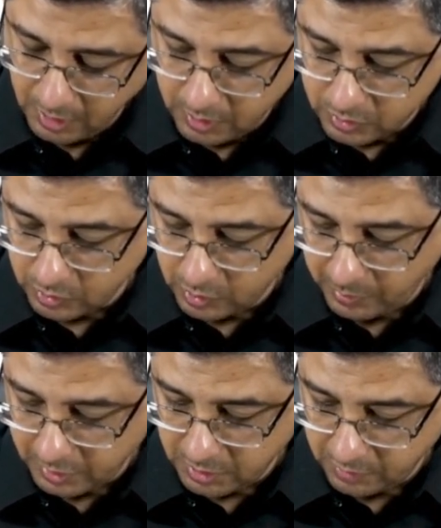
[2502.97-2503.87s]
So the
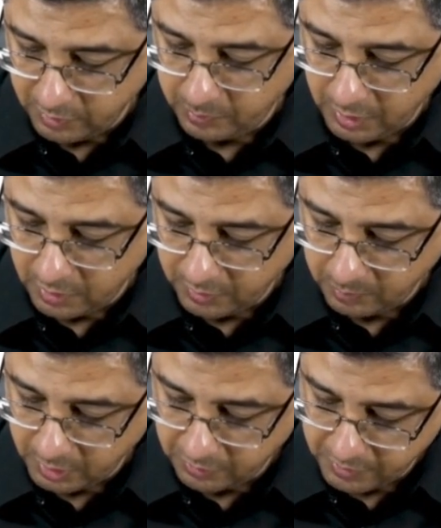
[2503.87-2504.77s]
patient will be having
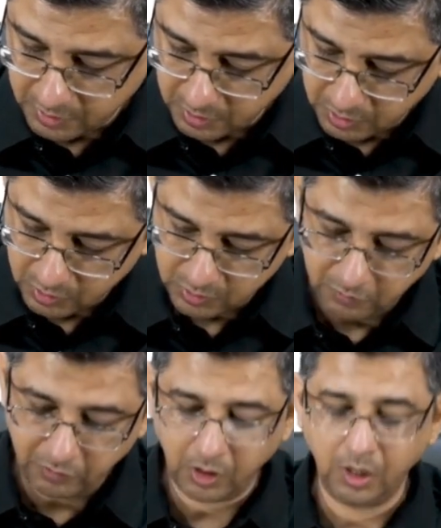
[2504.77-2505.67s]
manifestations
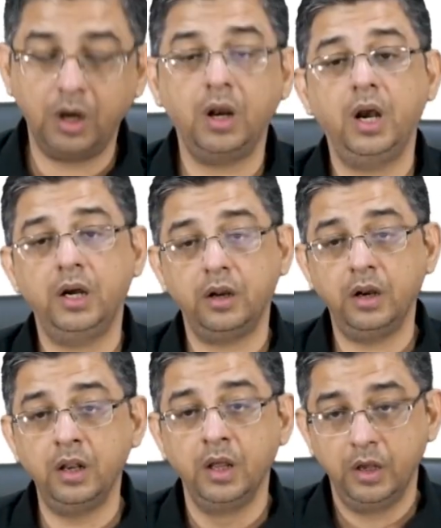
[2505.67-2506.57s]
of
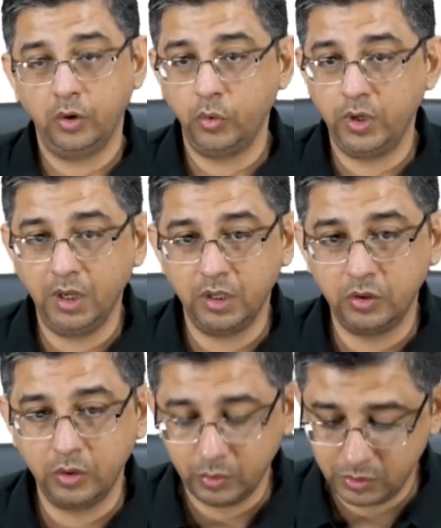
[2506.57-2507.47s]
contralateral chorea
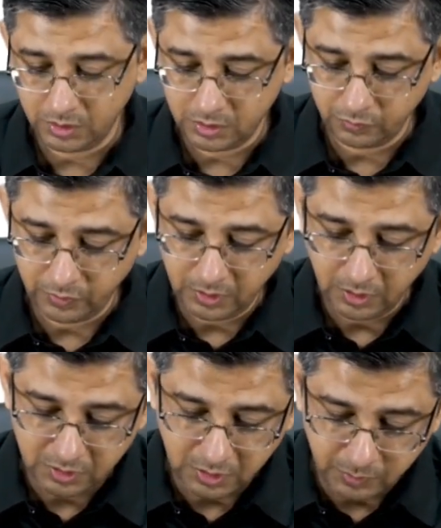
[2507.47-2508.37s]
ethiotosis with
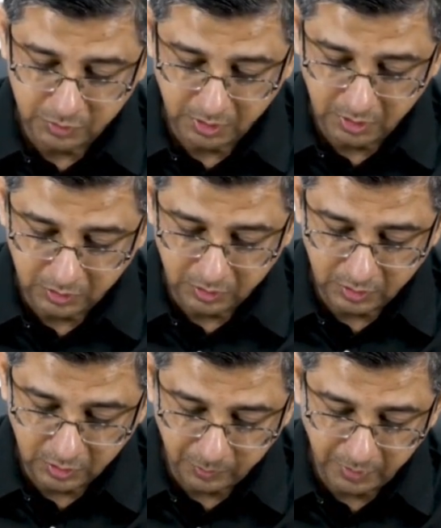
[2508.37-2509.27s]
a same-sided
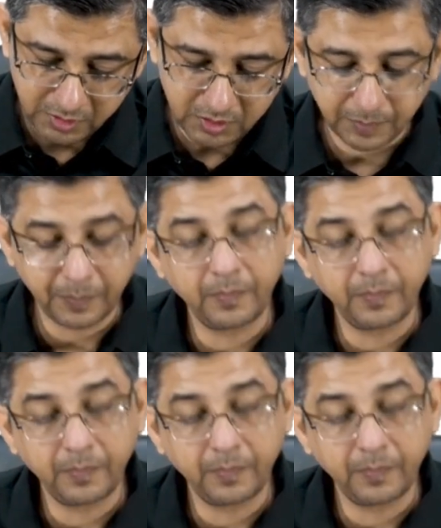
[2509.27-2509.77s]
third nerve palsy.